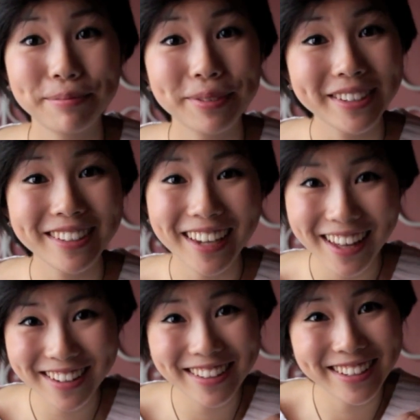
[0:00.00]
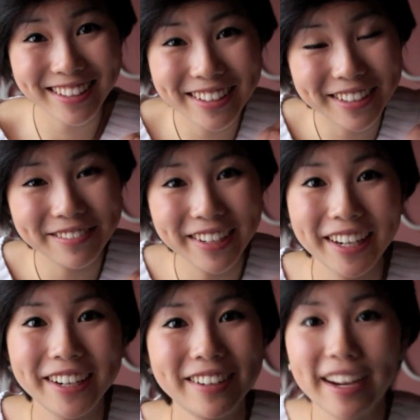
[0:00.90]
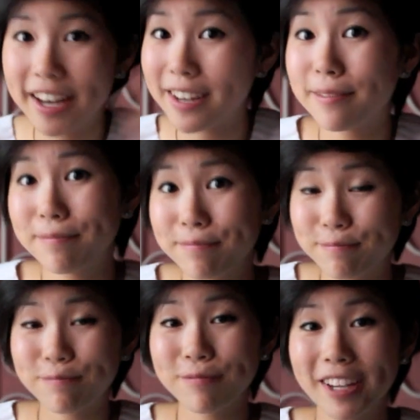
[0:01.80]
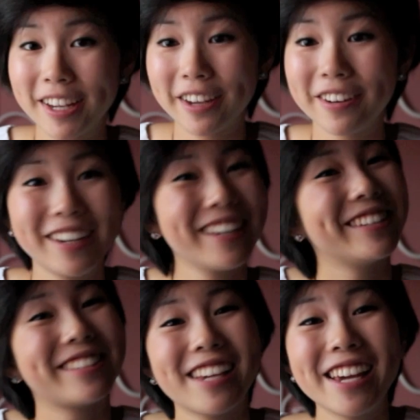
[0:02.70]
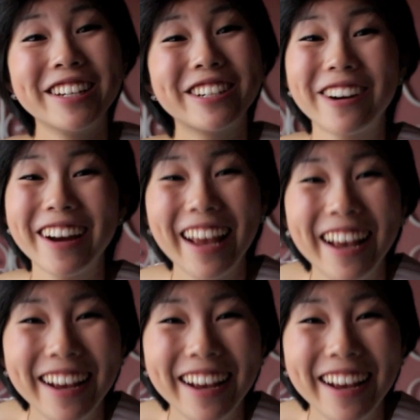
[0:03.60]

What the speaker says: put together this little video and here it is. Enjoy.